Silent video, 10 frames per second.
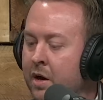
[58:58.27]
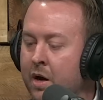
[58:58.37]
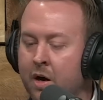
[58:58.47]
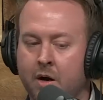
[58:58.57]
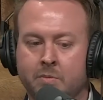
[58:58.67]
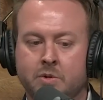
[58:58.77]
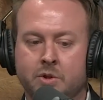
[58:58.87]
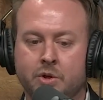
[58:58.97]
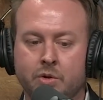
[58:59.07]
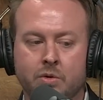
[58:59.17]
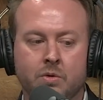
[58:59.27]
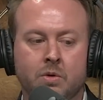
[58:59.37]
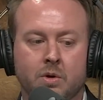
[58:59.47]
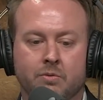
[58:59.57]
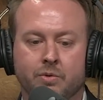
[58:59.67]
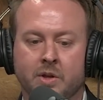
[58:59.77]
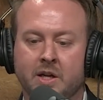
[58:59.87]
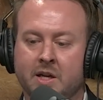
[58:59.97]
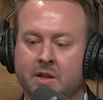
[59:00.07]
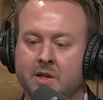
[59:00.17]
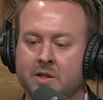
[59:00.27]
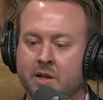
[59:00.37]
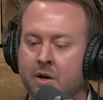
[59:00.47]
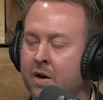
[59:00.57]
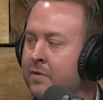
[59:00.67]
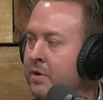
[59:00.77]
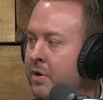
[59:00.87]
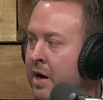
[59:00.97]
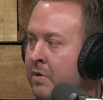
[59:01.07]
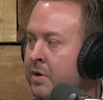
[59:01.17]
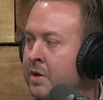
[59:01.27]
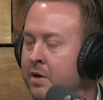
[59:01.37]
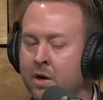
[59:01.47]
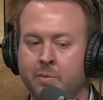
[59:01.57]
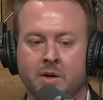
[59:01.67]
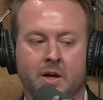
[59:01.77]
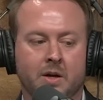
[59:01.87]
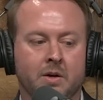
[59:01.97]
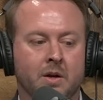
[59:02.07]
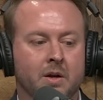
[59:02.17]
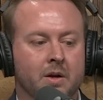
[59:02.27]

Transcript: to really get this thing off the ground. And